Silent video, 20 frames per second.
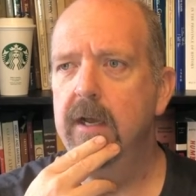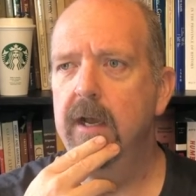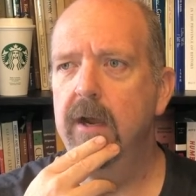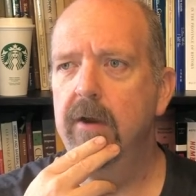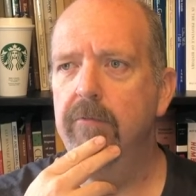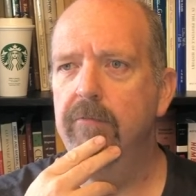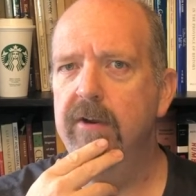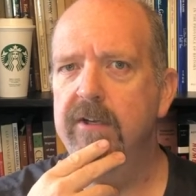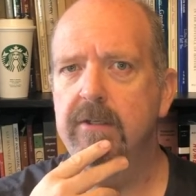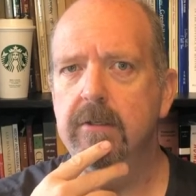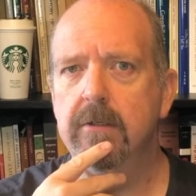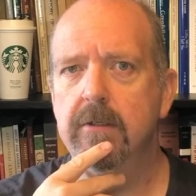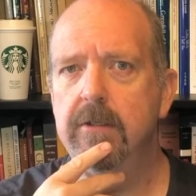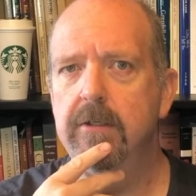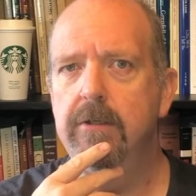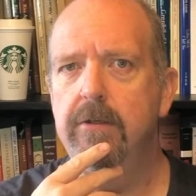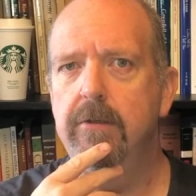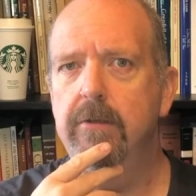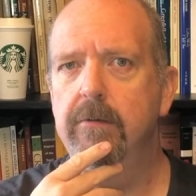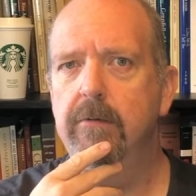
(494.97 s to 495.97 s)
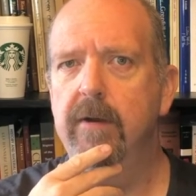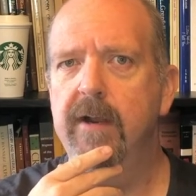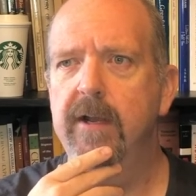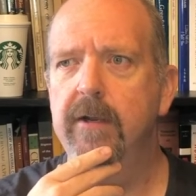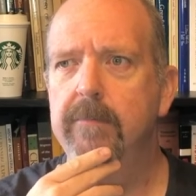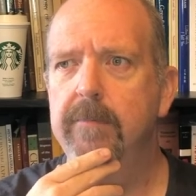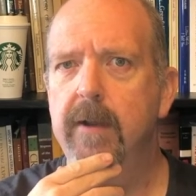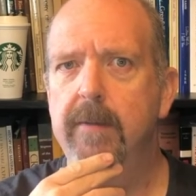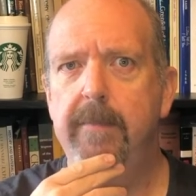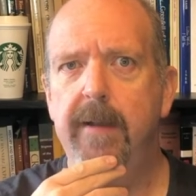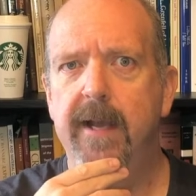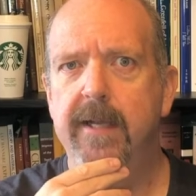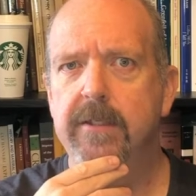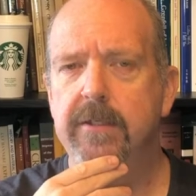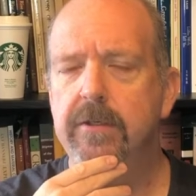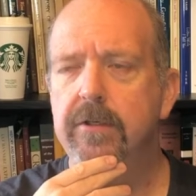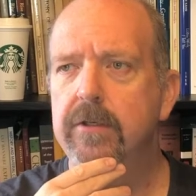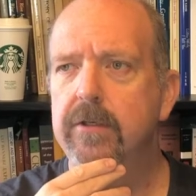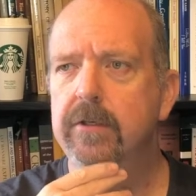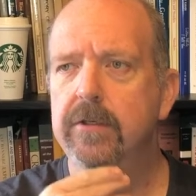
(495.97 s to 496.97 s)
uh, wrestled to the ground by
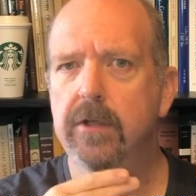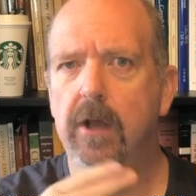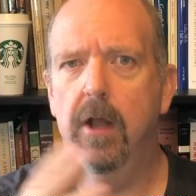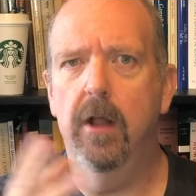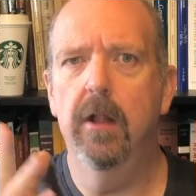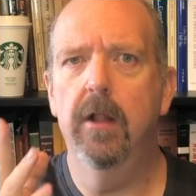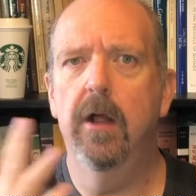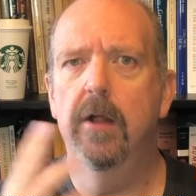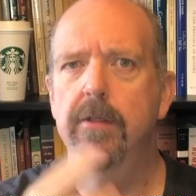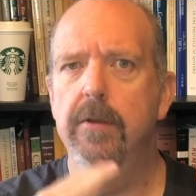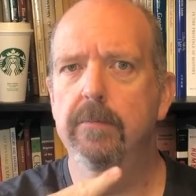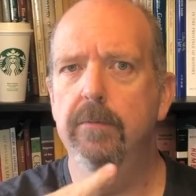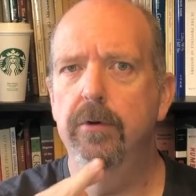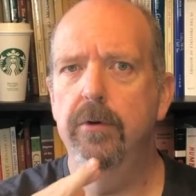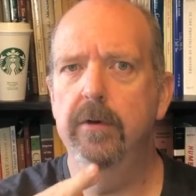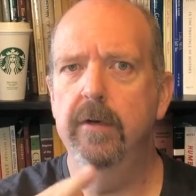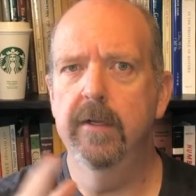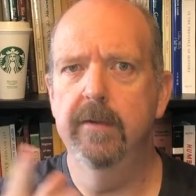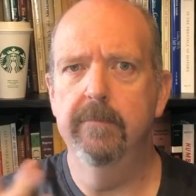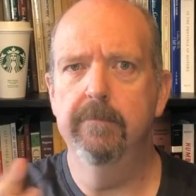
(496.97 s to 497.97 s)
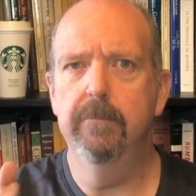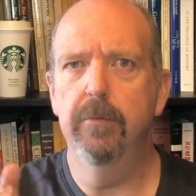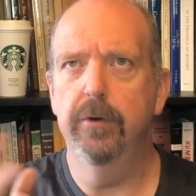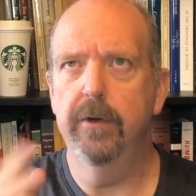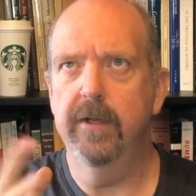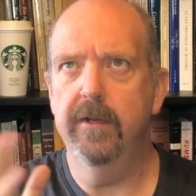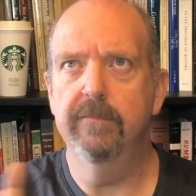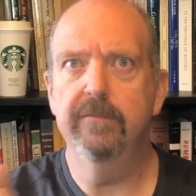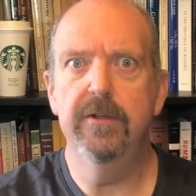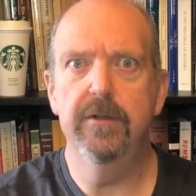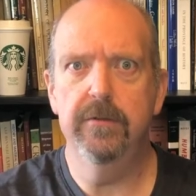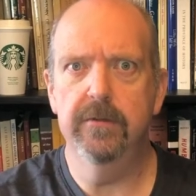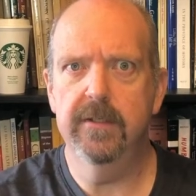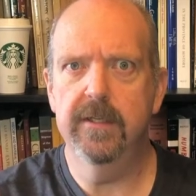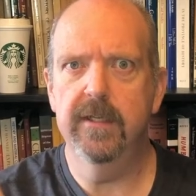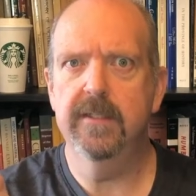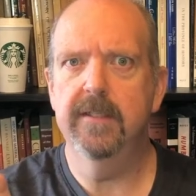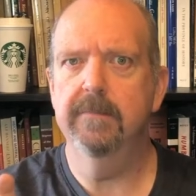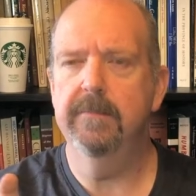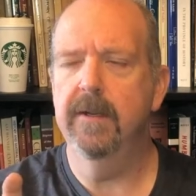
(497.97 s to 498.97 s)
passengers, all on the mor- uh, morning of
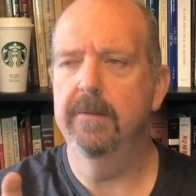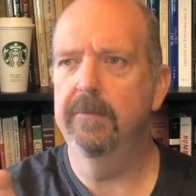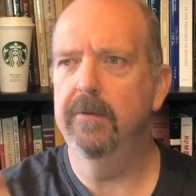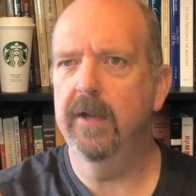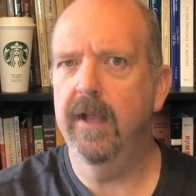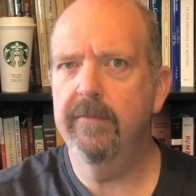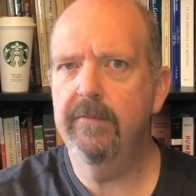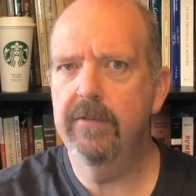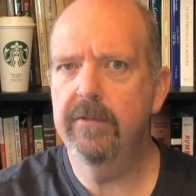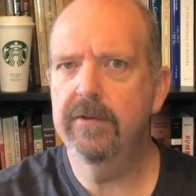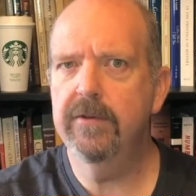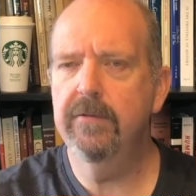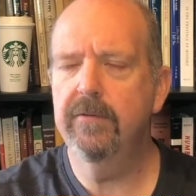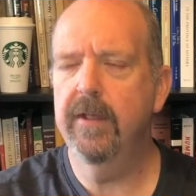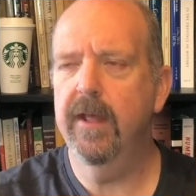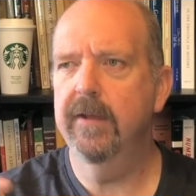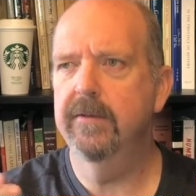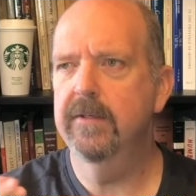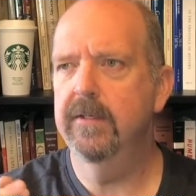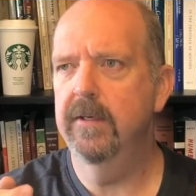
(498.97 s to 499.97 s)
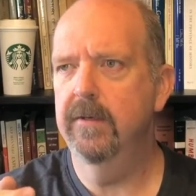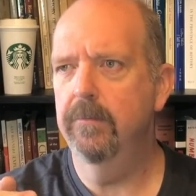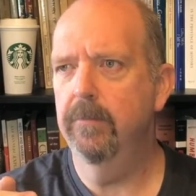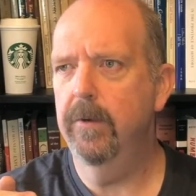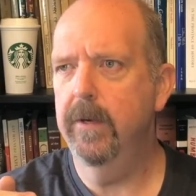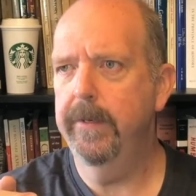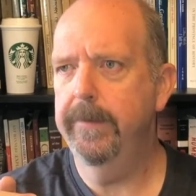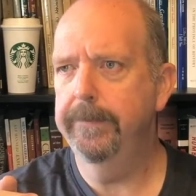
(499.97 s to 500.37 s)
Tuesday, September 11th, 2001.